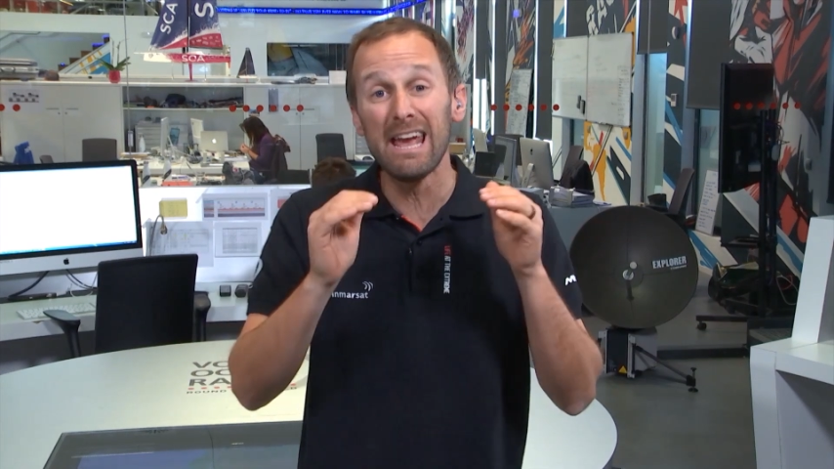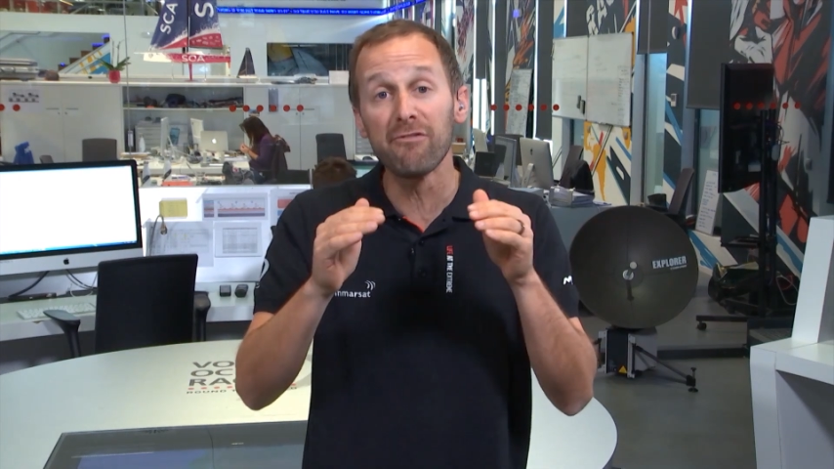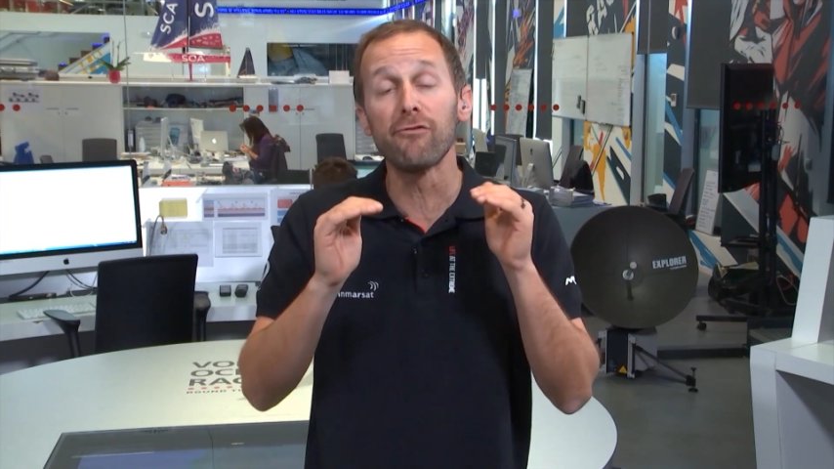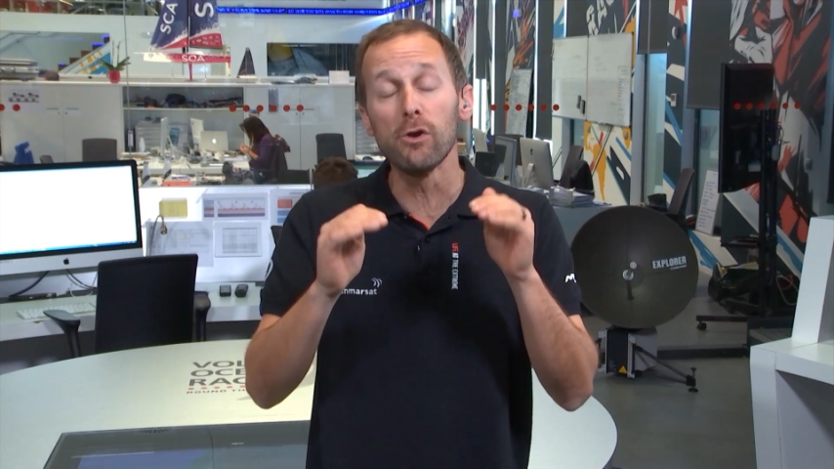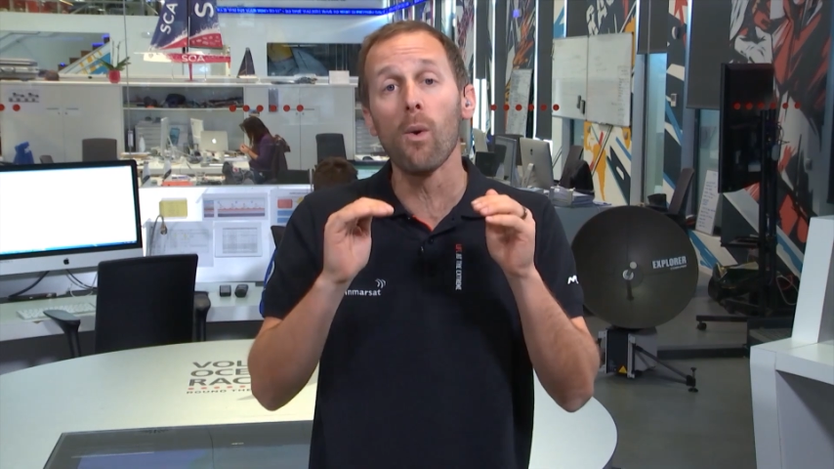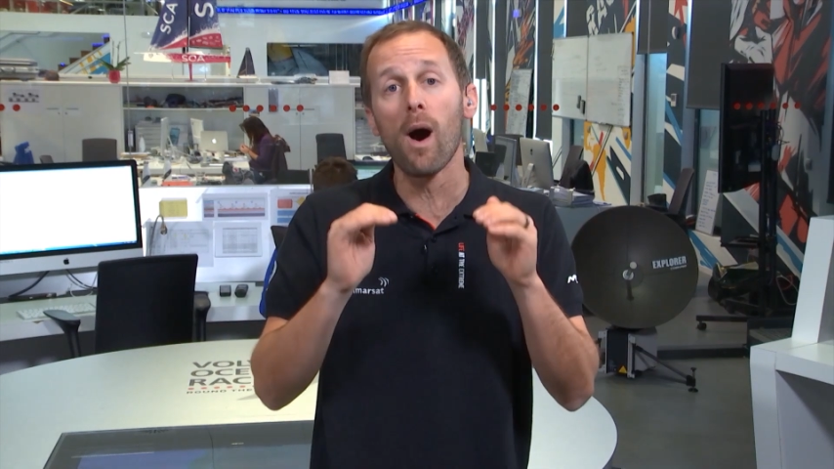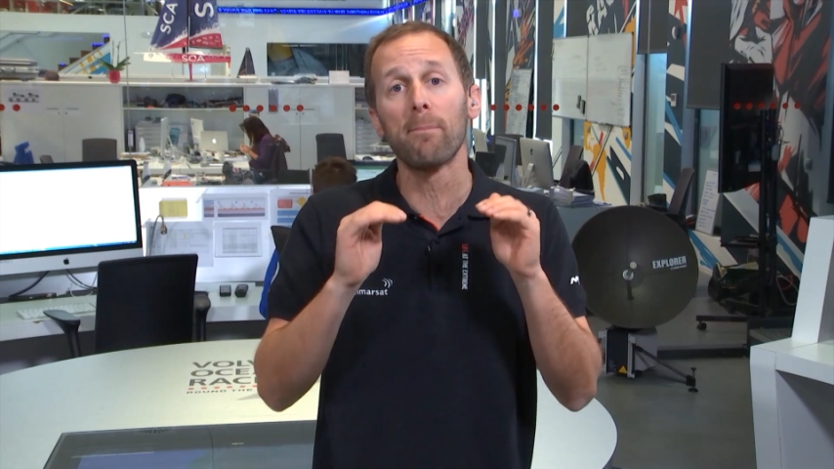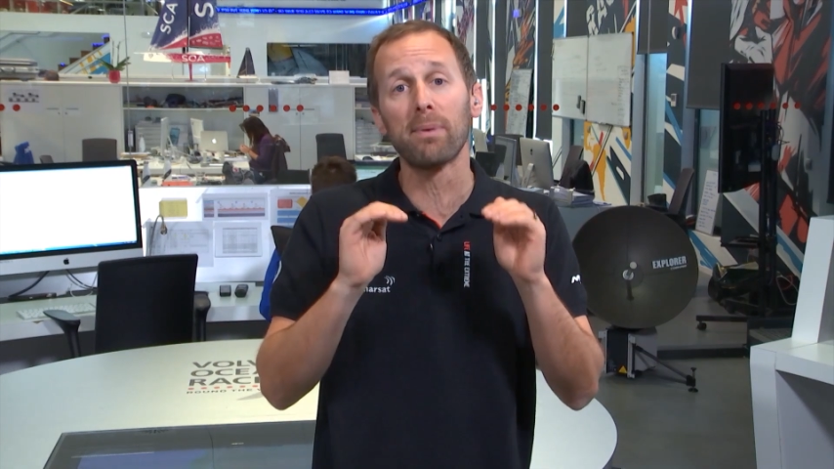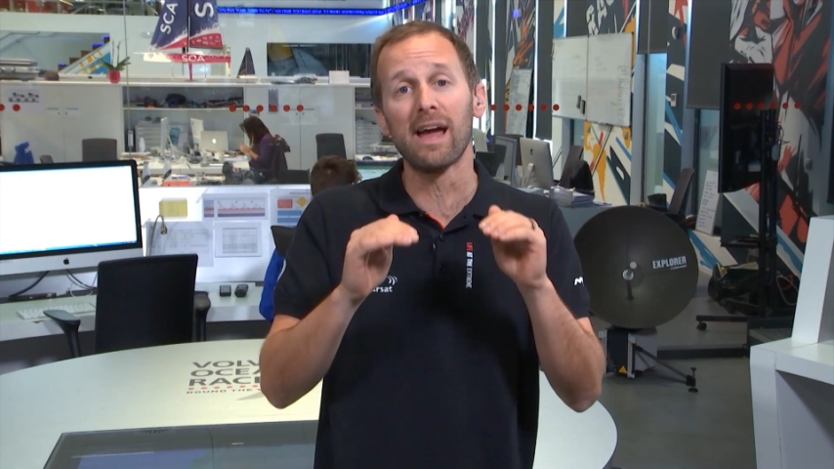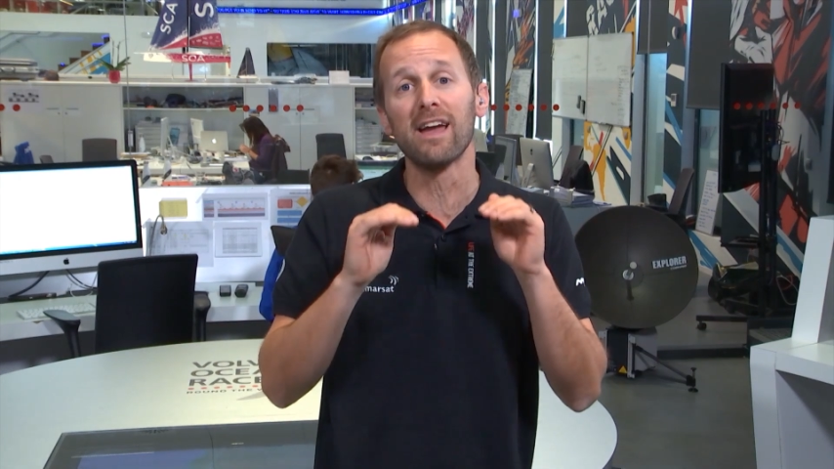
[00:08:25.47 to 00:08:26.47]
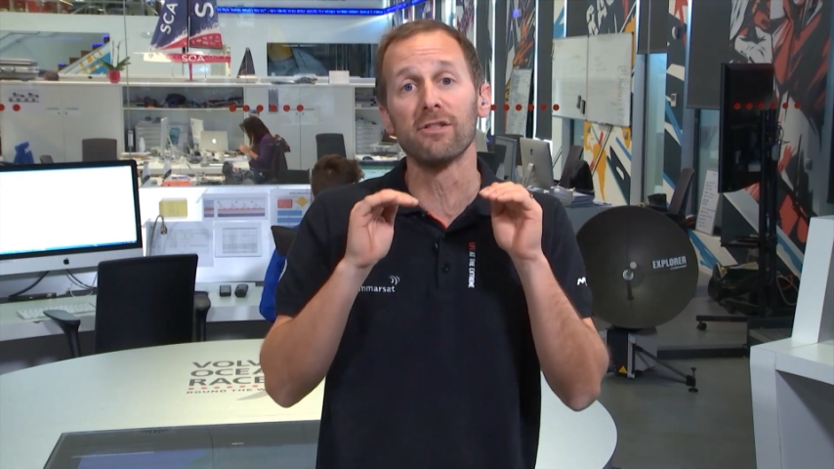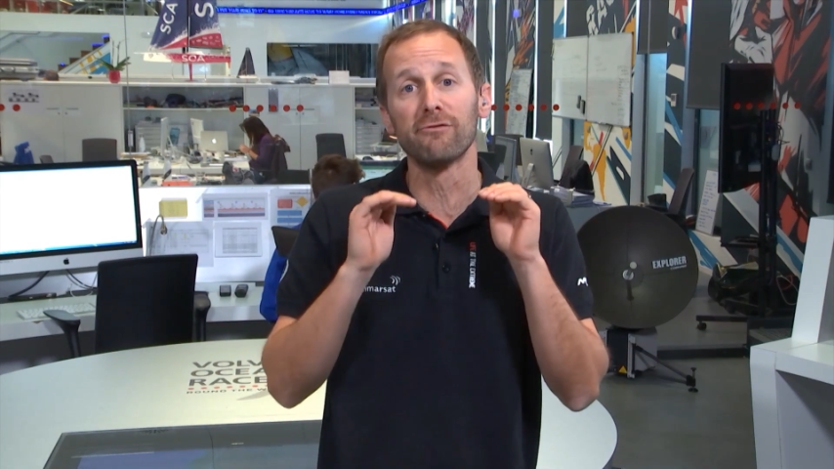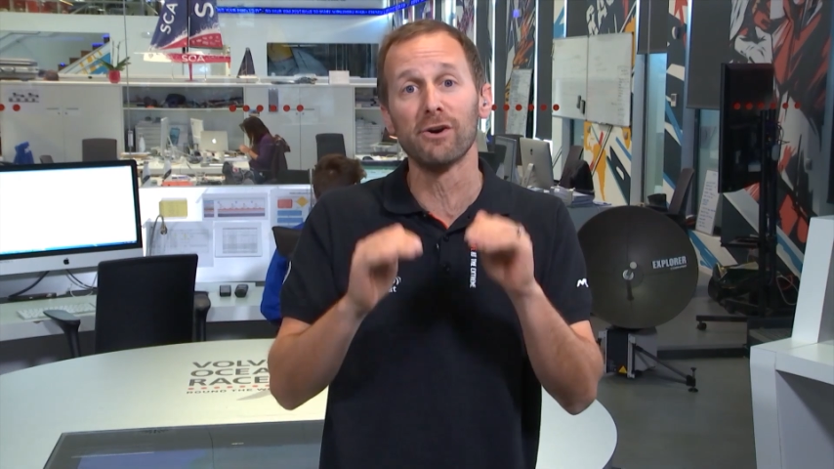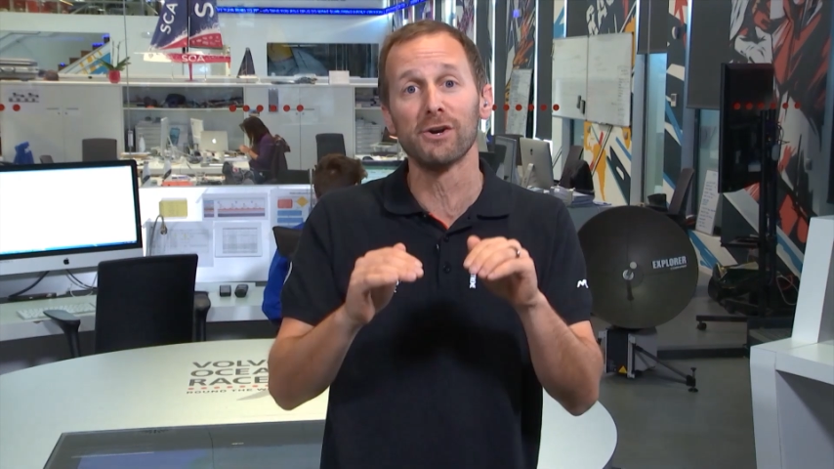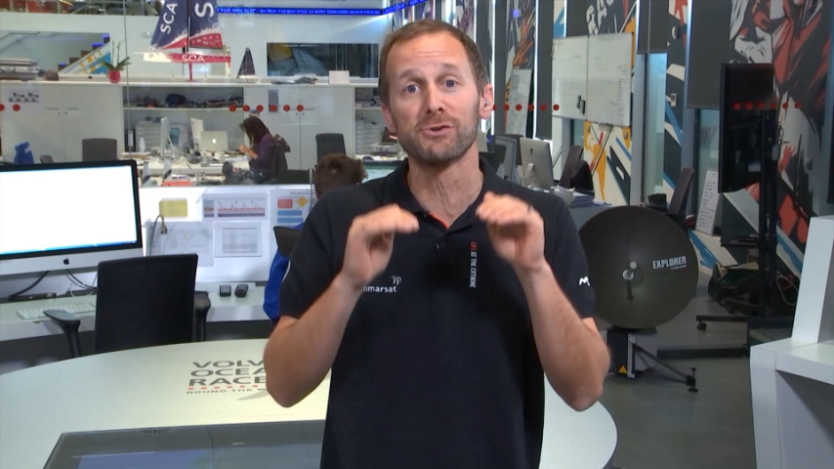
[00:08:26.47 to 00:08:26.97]
if you are playing
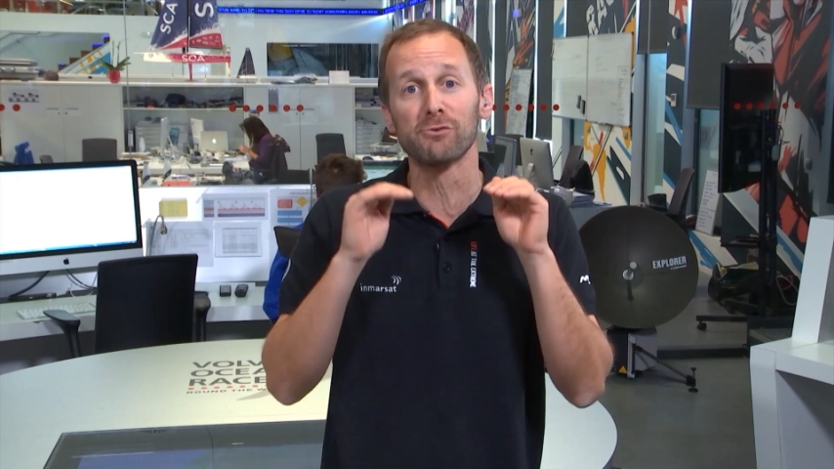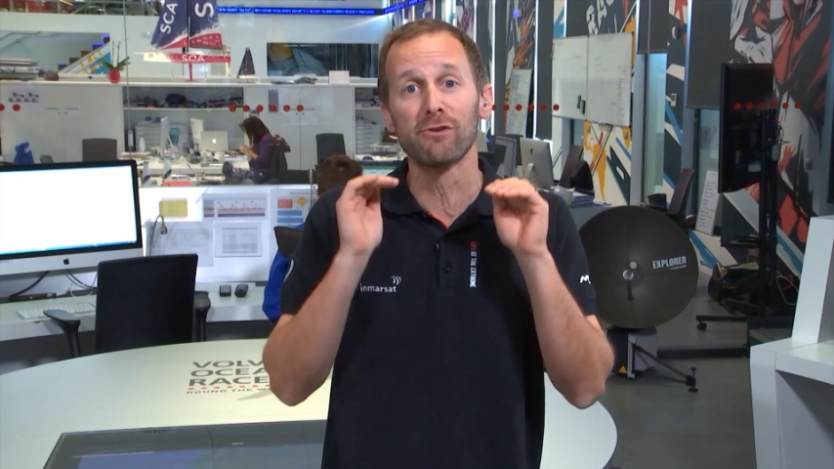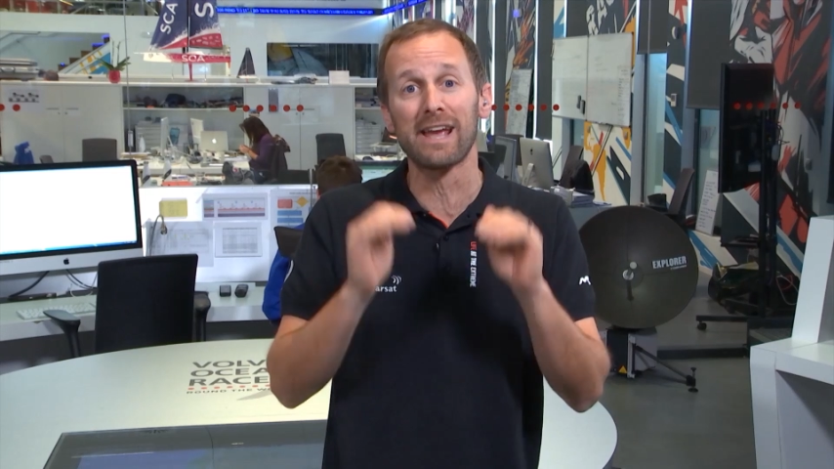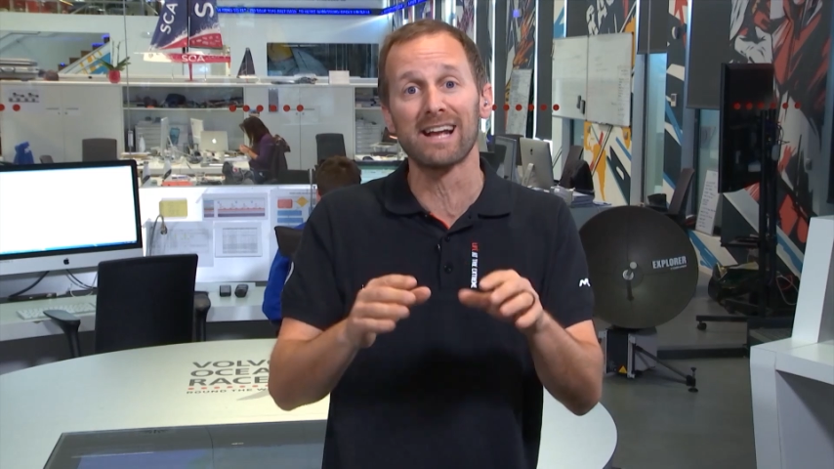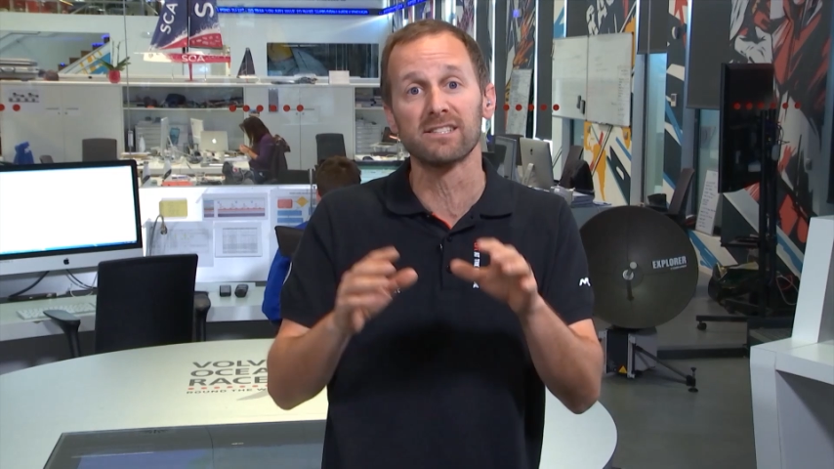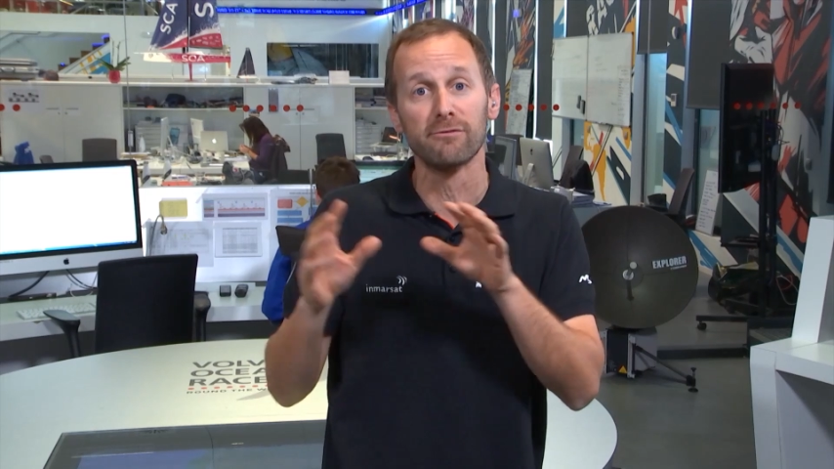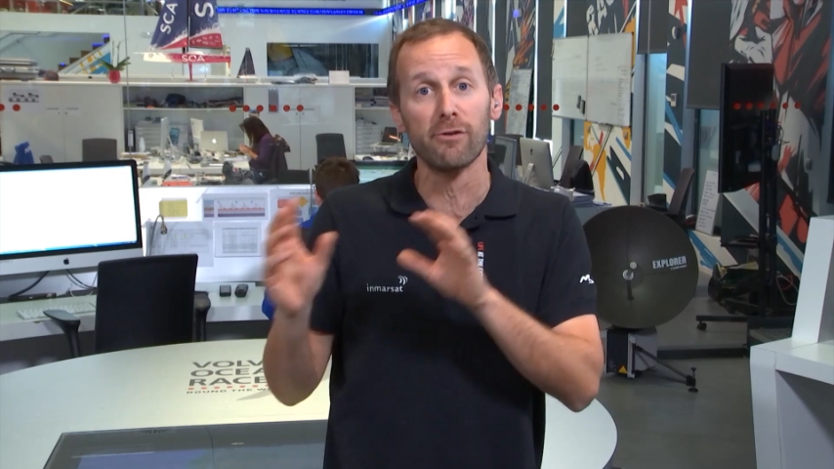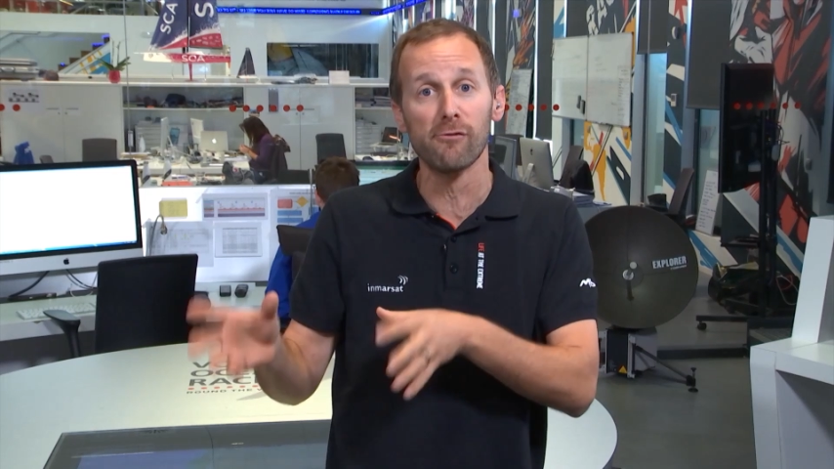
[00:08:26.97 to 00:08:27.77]
the virtual regatta.